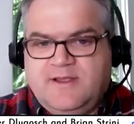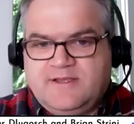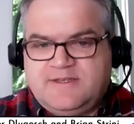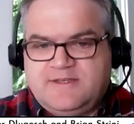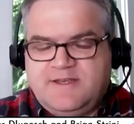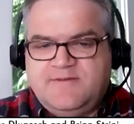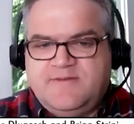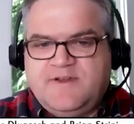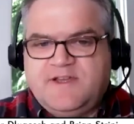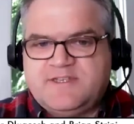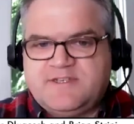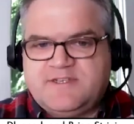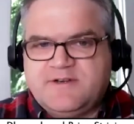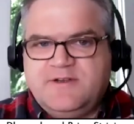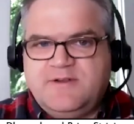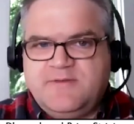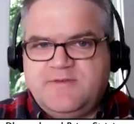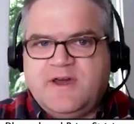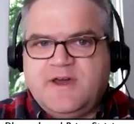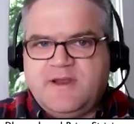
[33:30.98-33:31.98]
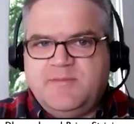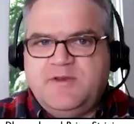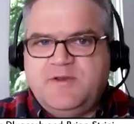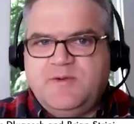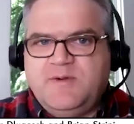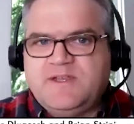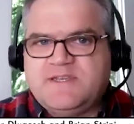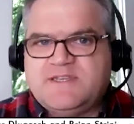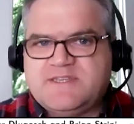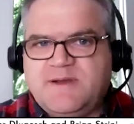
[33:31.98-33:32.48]
as an investor, you've got to be
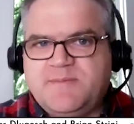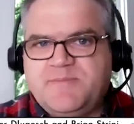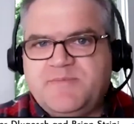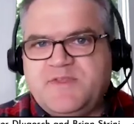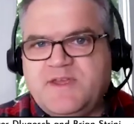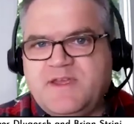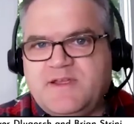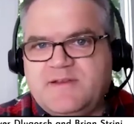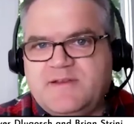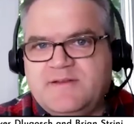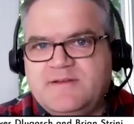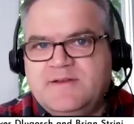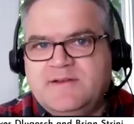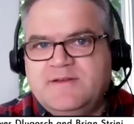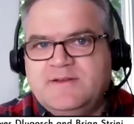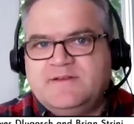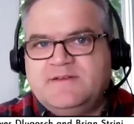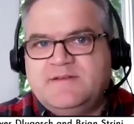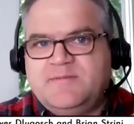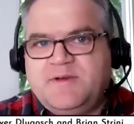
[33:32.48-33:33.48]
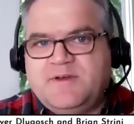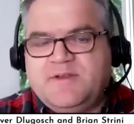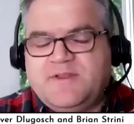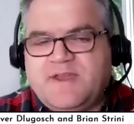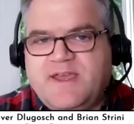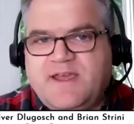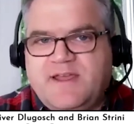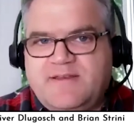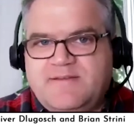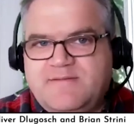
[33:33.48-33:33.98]
doing something to be able to
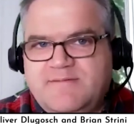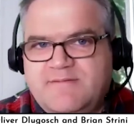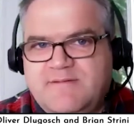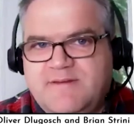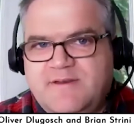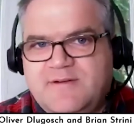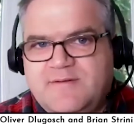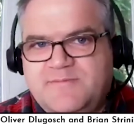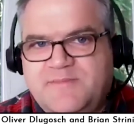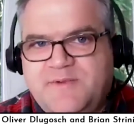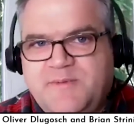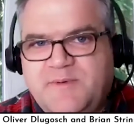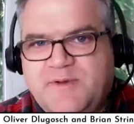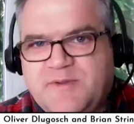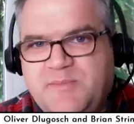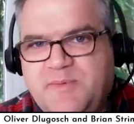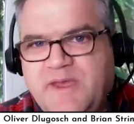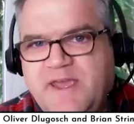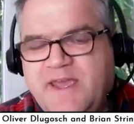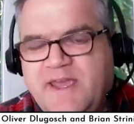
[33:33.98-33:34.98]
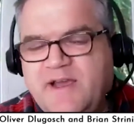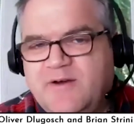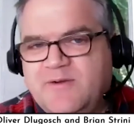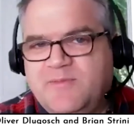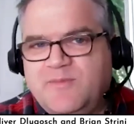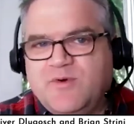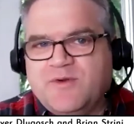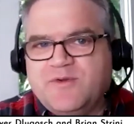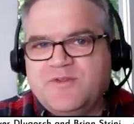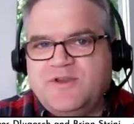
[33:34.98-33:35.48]
get, be able to pay out
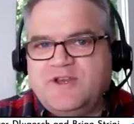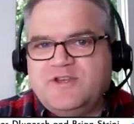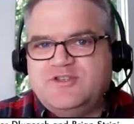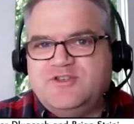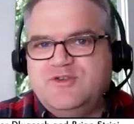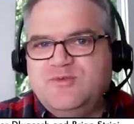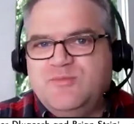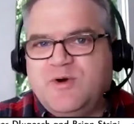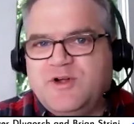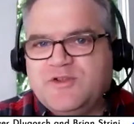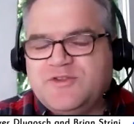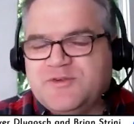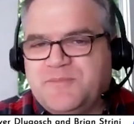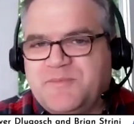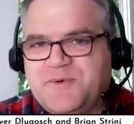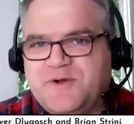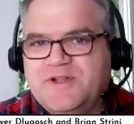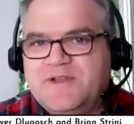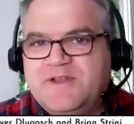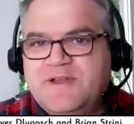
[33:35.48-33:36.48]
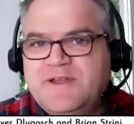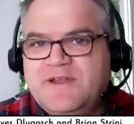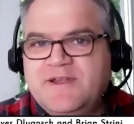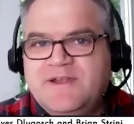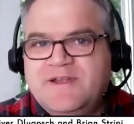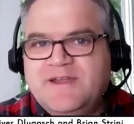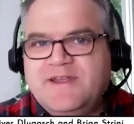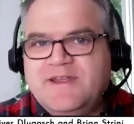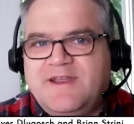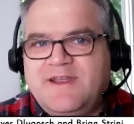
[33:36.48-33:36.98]
more than a 2 multiple
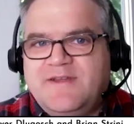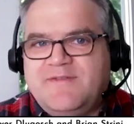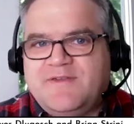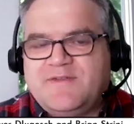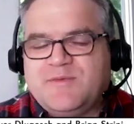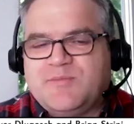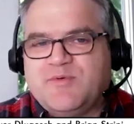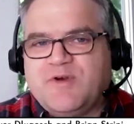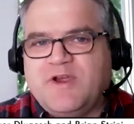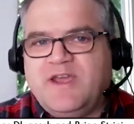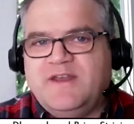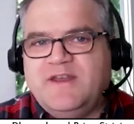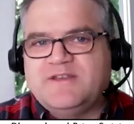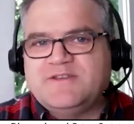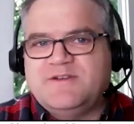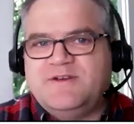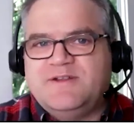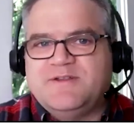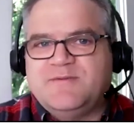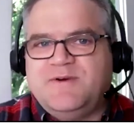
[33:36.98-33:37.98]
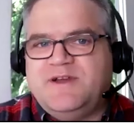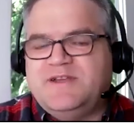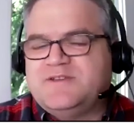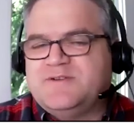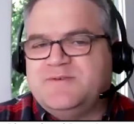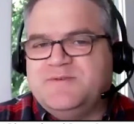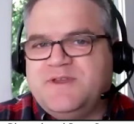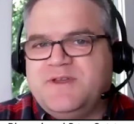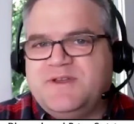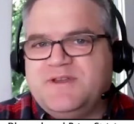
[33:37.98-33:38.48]
if the brand is otherwise
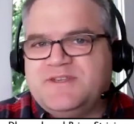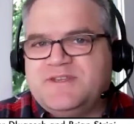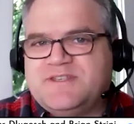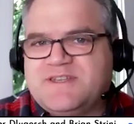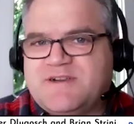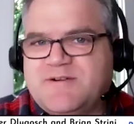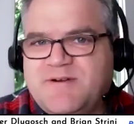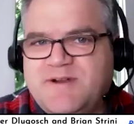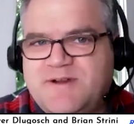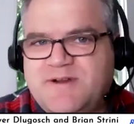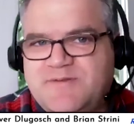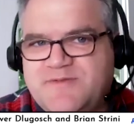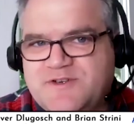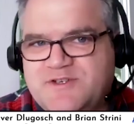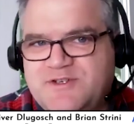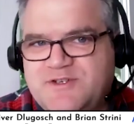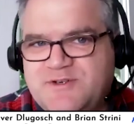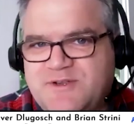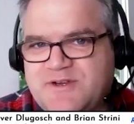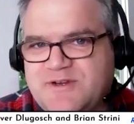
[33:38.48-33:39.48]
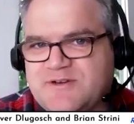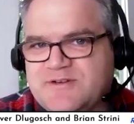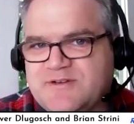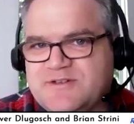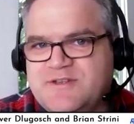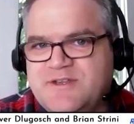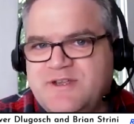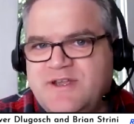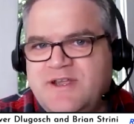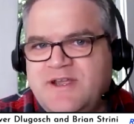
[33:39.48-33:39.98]
only going to stick around for 2
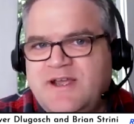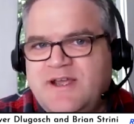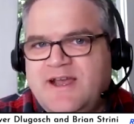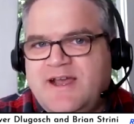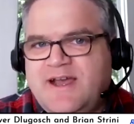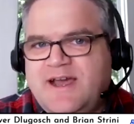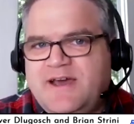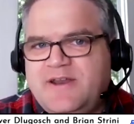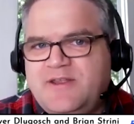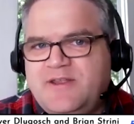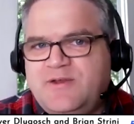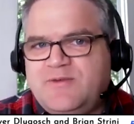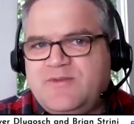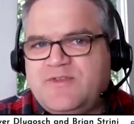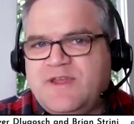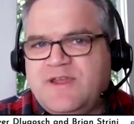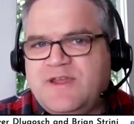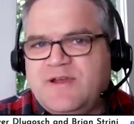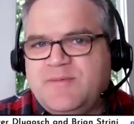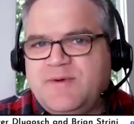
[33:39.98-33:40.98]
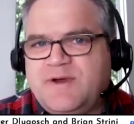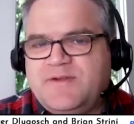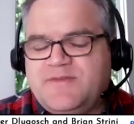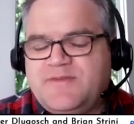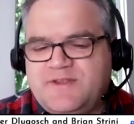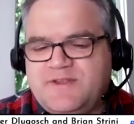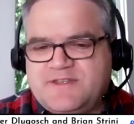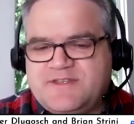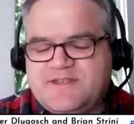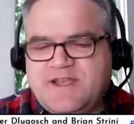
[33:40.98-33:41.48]
years. How do you think about
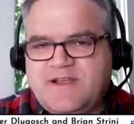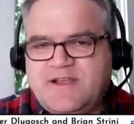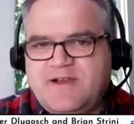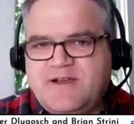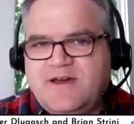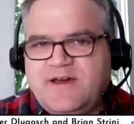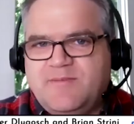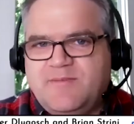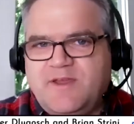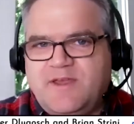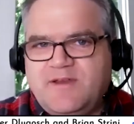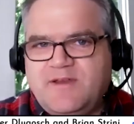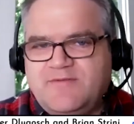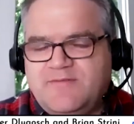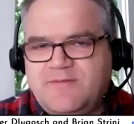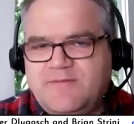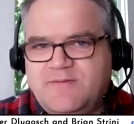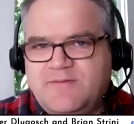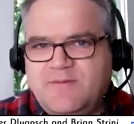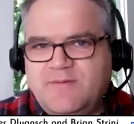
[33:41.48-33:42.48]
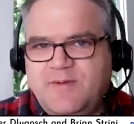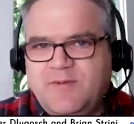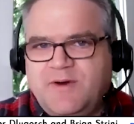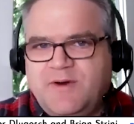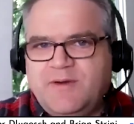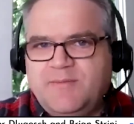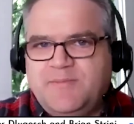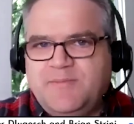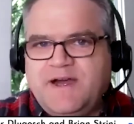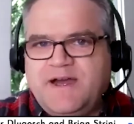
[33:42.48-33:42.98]
this dichotomy of we
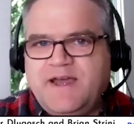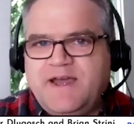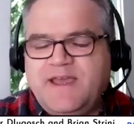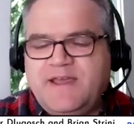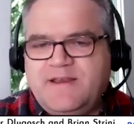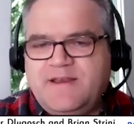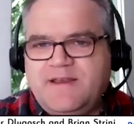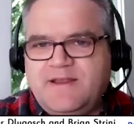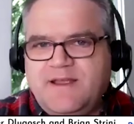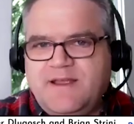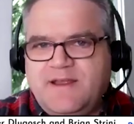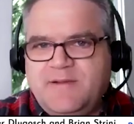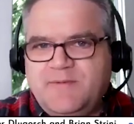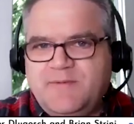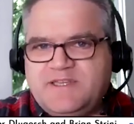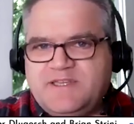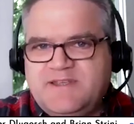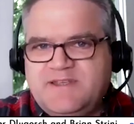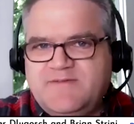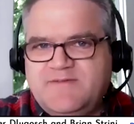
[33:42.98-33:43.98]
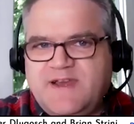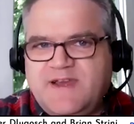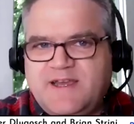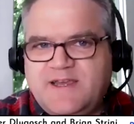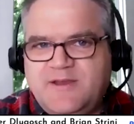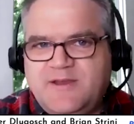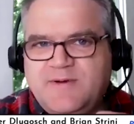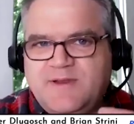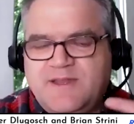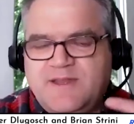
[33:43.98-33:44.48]
want to buy it and we see
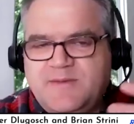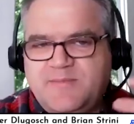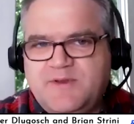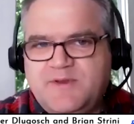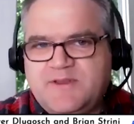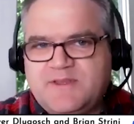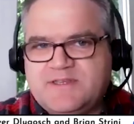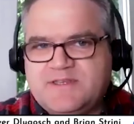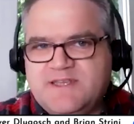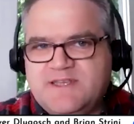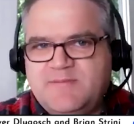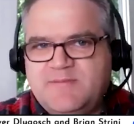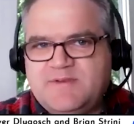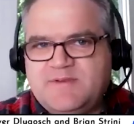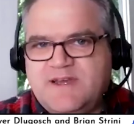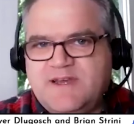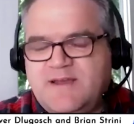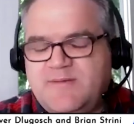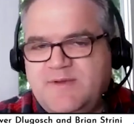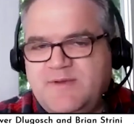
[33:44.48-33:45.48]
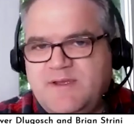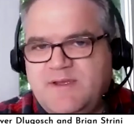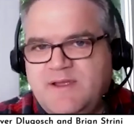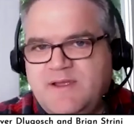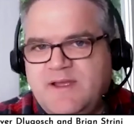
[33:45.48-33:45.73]
value in it, but at the same time,